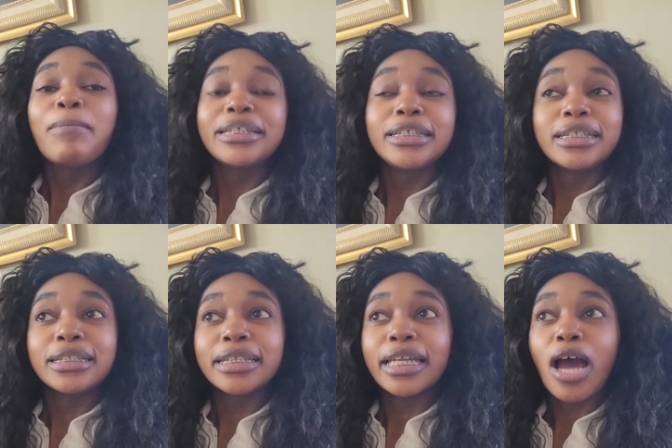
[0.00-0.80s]
But
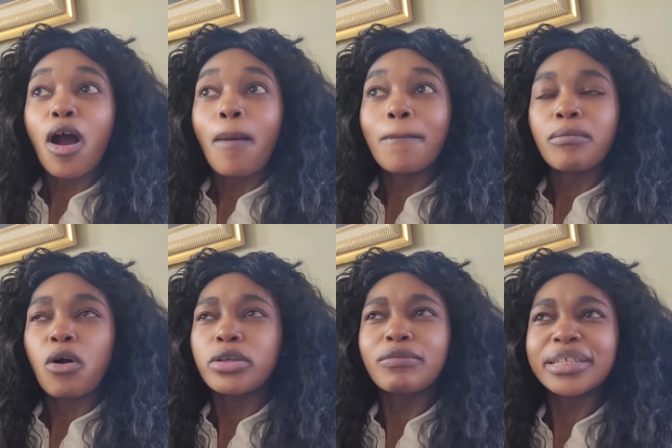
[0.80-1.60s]
Jesus said, um,
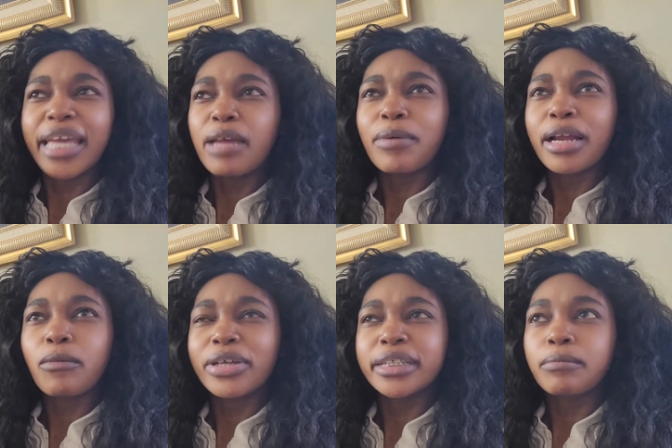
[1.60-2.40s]
"Oh, you've seen
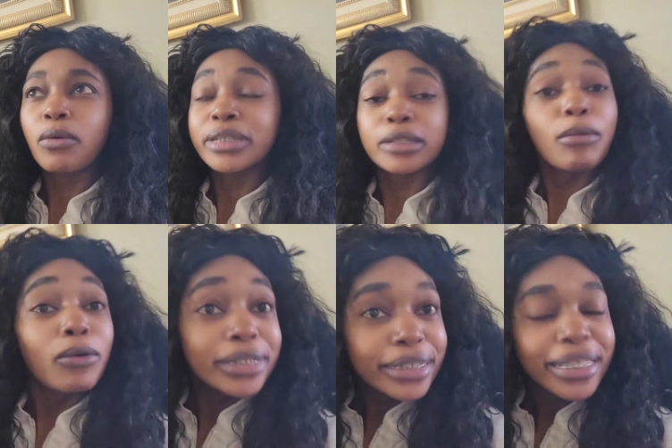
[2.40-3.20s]
Abraham, or is it Moses?
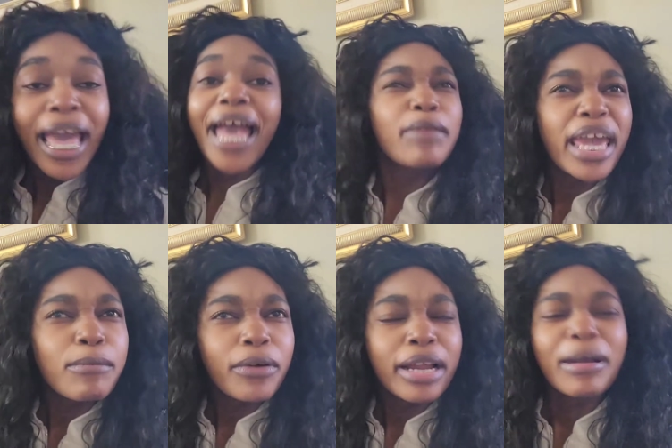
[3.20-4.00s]
Moses,
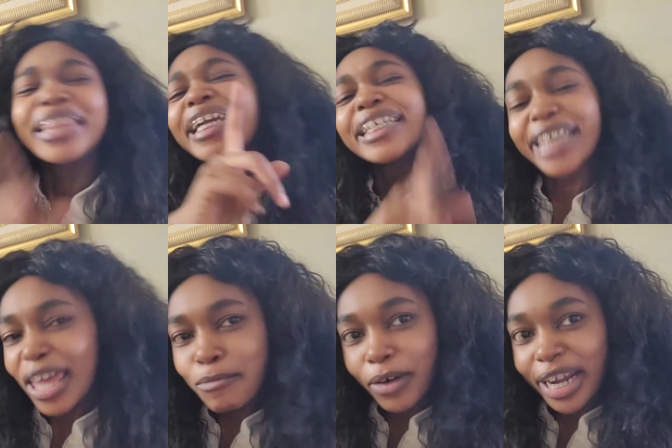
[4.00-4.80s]
Abraham. I think it's
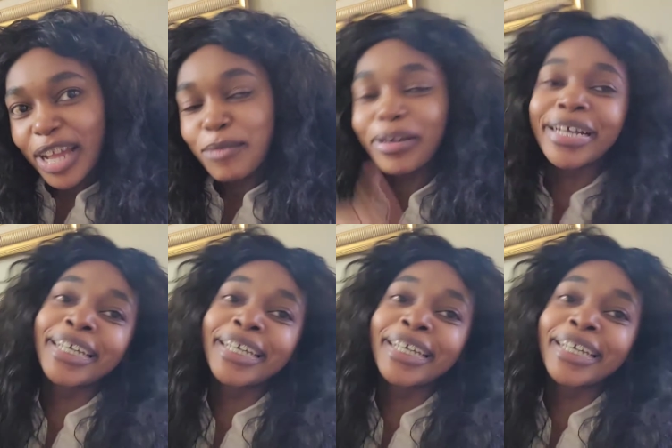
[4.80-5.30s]
Abraham."